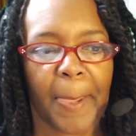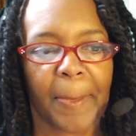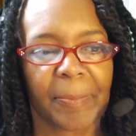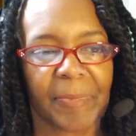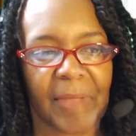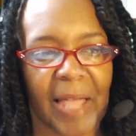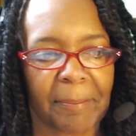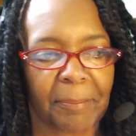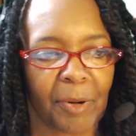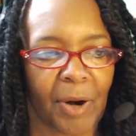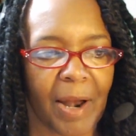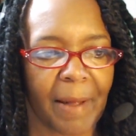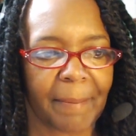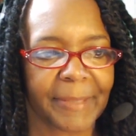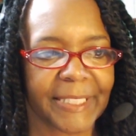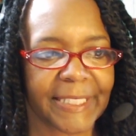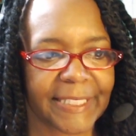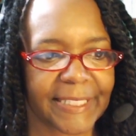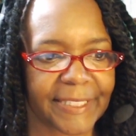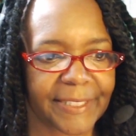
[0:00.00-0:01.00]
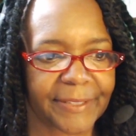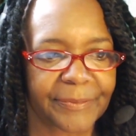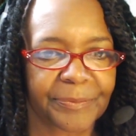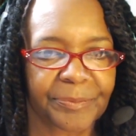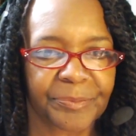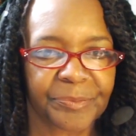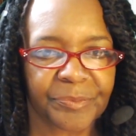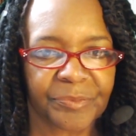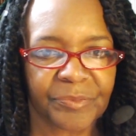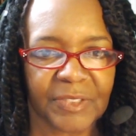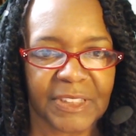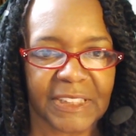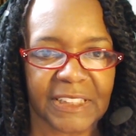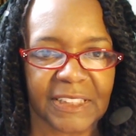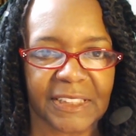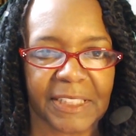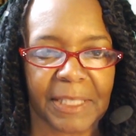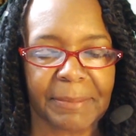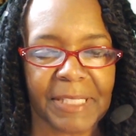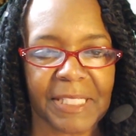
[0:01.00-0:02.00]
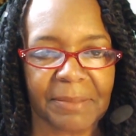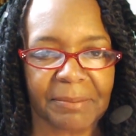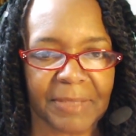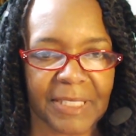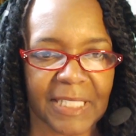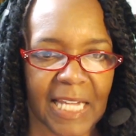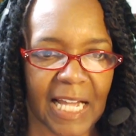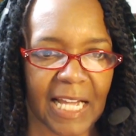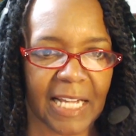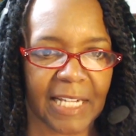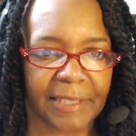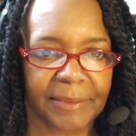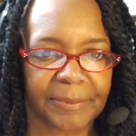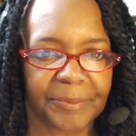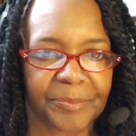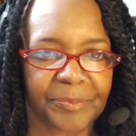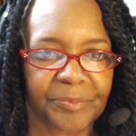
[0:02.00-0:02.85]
I promise. Just give me some time.